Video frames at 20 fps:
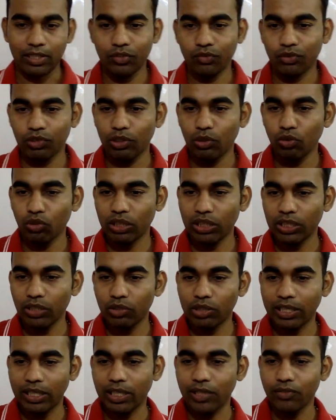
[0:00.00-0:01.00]
if you look
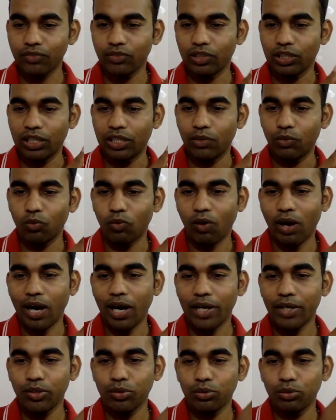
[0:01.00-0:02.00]
into carefully,
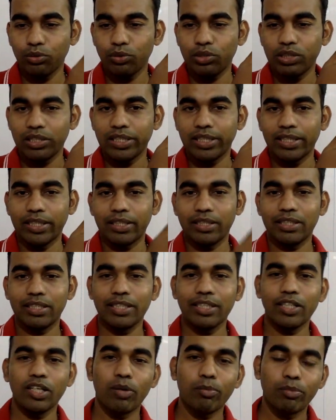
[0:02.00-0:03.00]
1 2 3
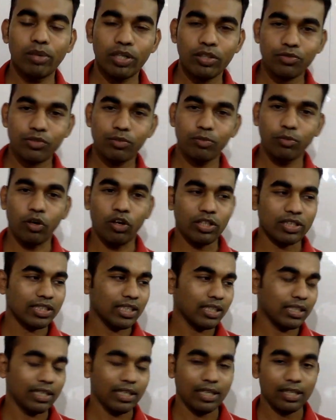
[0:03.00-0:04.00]
3 number of balls
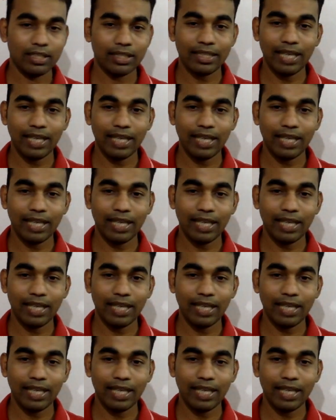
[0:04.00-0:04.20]
are there.